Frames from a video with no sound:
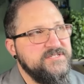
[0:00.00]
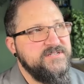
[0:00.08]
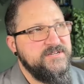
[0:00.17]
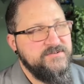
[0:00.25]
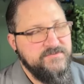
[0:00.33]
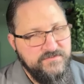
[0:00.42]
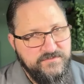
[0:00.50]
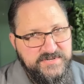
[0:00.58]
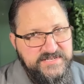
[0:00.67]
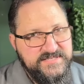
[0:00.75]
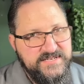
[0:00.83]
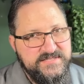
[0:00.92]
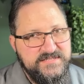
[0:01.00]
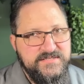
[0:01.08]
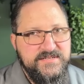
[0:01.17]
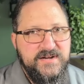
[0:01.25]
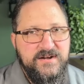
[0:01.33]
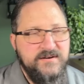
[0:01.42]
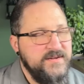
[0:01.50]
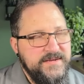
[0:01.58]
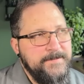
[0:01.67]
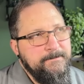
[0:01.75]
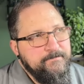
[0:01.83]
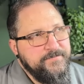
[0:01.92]
going to recess in there,
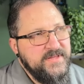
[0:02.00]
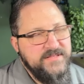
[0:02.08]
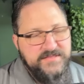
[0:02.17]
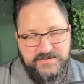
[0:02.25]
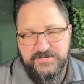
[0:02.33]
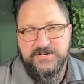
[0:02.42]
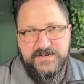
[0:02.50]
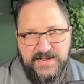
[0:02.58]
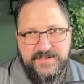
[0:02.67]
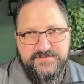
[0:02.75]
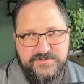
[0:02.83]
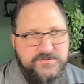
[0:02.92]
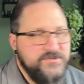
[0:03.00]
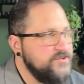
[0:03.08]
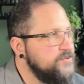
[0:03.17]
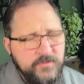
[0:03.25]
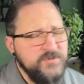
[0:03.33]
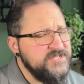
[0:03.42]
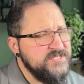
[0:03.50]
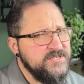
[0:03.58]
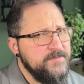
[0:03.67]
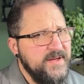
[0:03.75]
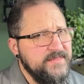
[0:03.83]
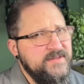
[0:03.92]
and then you're going to have to use glue, which isn't a
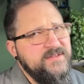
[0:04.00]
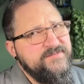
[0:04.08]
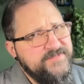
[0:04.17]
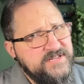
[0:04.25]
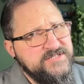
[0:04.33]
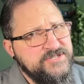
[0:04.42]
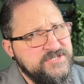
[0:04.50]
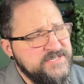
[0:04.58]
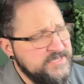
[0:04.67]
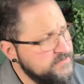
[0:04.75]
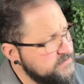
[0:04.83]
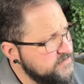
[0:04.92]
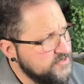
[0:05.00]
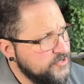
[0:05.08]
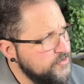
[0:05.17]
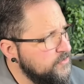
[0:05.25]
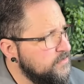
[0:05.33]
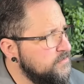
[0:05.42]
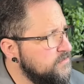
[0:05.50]
bad thing. If that's your intent, cool.